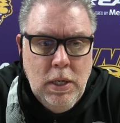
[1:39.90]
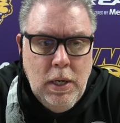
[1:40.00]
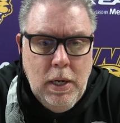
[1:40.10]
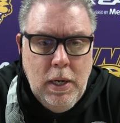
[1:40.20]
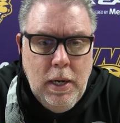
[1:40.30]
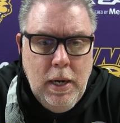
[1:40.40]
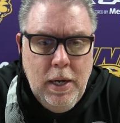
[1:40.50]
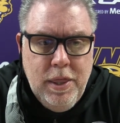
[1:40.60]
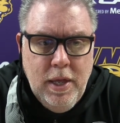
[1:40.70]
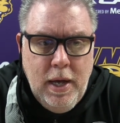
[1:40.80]
uh,
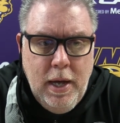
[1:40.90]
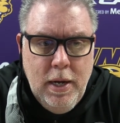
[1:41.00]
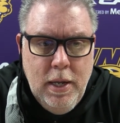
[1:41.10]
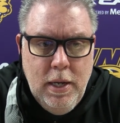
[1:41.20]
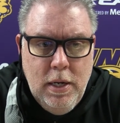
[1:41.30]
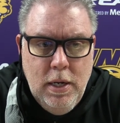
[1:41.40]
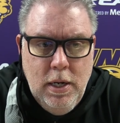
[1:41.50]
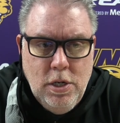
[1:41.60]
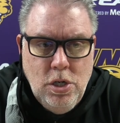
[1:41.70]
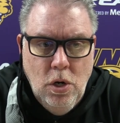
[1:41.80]
I thought it
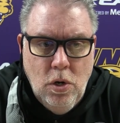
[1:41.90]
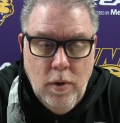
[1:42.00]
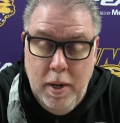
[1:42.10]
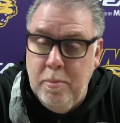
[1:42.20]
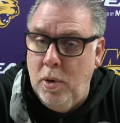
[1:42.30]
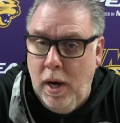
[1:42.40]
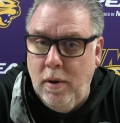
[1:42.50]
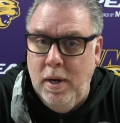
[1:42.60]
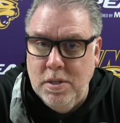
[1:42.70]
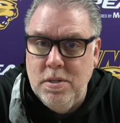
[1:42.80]
it showed great
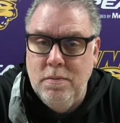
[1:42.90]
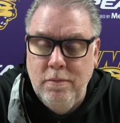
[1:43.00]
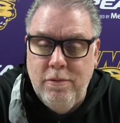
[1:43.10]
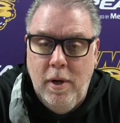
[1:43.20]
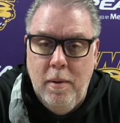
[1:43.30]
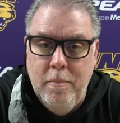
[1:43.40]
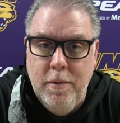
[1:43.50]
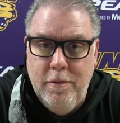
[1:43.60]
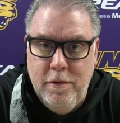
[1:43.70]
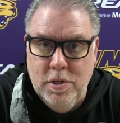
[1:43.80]
progress
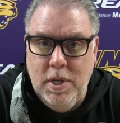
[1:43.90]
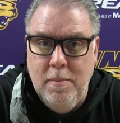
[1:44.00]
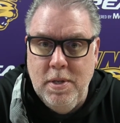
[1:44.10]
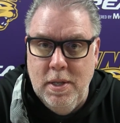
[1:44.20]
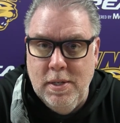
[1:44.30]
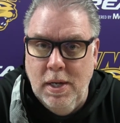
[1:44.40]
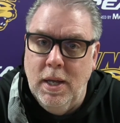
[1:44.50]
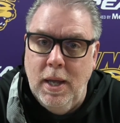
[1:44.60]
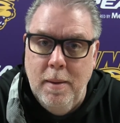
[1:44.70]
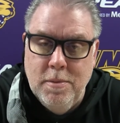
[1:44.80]
from the first game to the
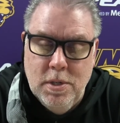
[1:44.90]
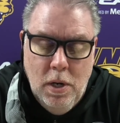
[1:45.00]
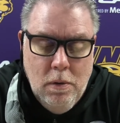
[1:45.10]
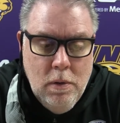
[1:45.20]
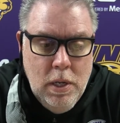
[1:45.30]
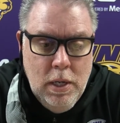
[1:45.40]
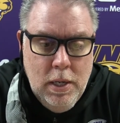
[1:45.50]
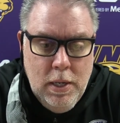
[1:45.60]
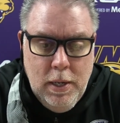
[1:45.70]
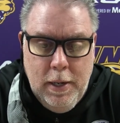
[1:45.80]
second game. So.
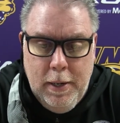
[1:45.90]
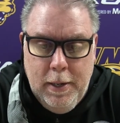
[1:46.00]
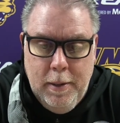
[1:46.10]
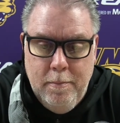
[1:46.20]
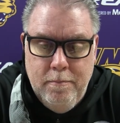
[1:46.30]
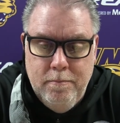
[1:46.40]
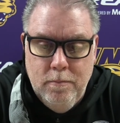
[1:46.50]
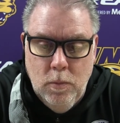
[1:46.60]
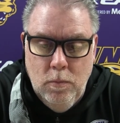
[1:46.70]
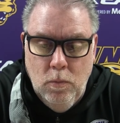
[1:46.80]
Um,
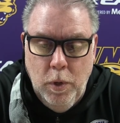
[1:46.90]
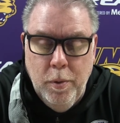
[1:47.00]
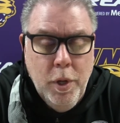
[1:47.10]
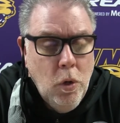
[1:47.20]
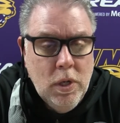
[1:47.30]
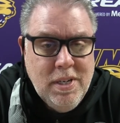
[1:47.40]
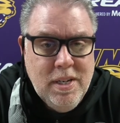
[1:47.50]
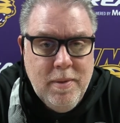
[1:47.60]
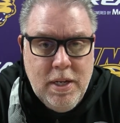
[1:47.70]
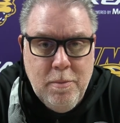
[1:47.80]
we were the only
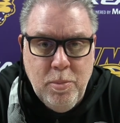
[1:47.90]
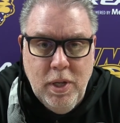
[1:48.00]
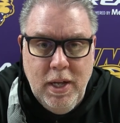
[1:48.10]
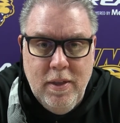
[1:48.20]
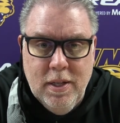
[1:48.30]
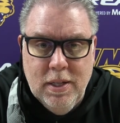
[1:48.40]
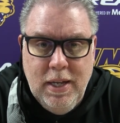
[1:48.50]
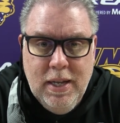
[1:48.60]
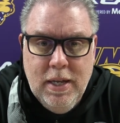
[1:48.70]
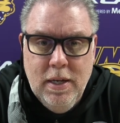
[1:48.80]
team that didn't play in the
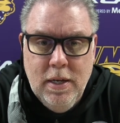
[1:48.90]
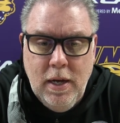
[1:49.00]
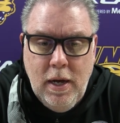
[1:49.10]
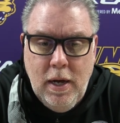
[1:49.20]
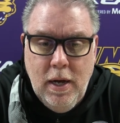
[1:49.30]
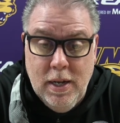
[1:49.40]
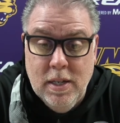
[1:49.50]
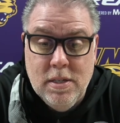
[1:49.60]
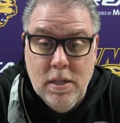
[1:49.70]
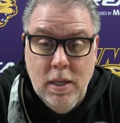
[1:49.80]
league uh,
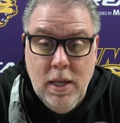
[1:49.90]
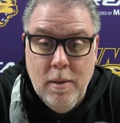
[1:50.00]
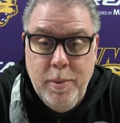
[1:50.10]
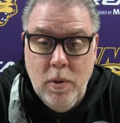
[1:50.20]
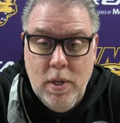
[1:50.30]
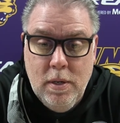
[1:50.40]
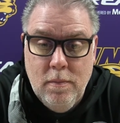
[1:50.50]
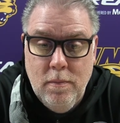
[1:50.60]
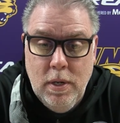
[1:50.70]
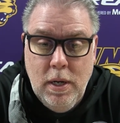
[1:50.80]
against the league opponent
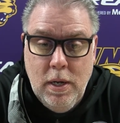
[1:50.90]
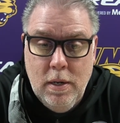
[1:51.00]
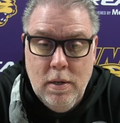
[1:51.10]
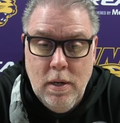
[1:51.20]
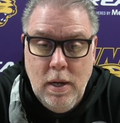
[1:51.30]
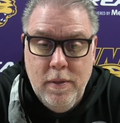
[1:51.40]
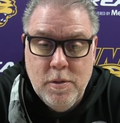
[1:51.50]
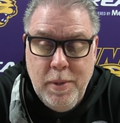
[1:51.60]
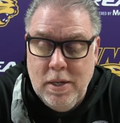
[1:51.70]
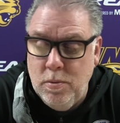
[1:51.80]
on on
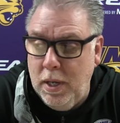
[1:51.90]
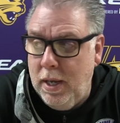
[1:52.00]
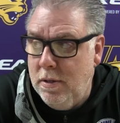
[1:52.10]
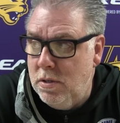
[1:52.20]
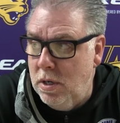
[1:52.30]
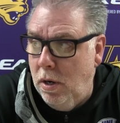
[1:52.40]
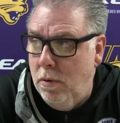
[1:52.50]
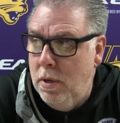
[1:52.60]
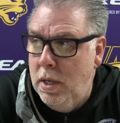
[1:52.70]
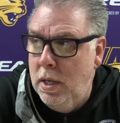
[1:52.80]
this past weekend.
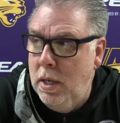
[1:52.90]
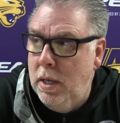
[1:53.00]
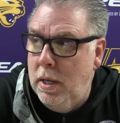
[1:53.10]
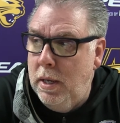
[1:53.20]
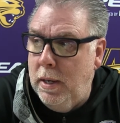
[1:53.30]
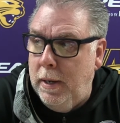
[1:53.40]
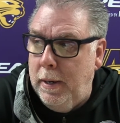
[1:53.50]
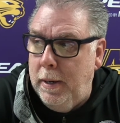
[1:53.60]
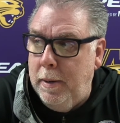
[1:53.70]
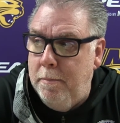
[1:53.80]
So
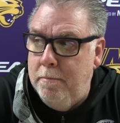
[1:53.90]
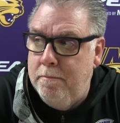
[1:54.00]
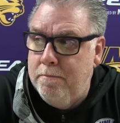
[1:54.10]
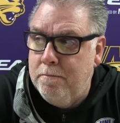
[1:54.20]
um,